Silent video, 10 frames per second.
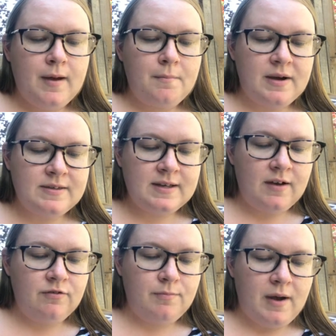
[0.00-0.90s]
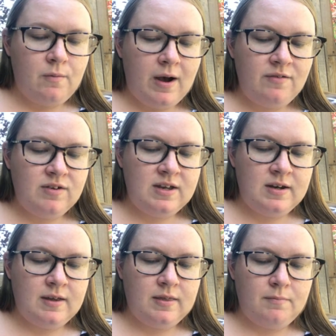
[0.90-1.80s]
Myself, my wife
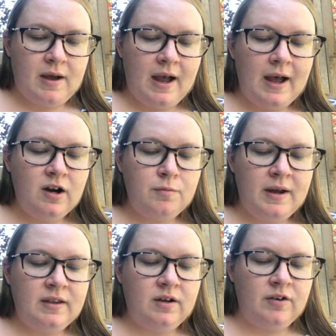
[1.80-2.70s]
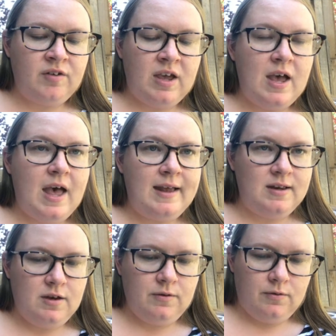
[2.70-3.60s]
Edith, my hired man Lurvy, and
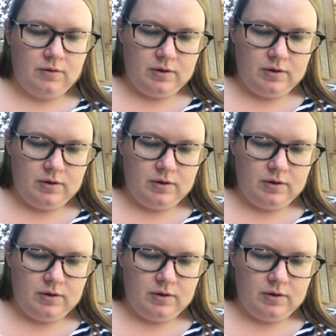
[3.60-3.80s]
you.